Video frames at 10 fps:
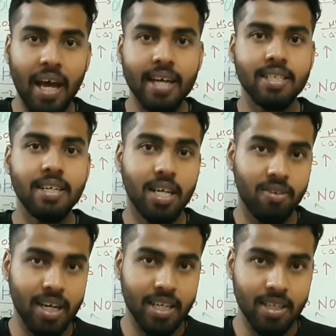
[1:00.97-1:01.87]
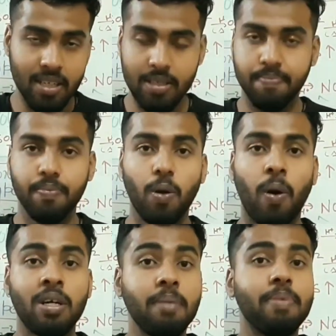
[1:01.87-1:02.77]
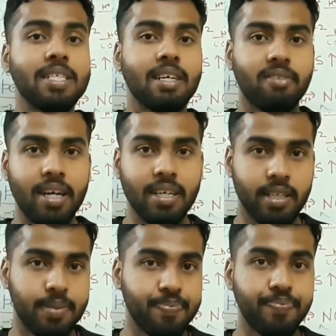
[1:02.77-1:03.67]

acidic radical or a basic radical.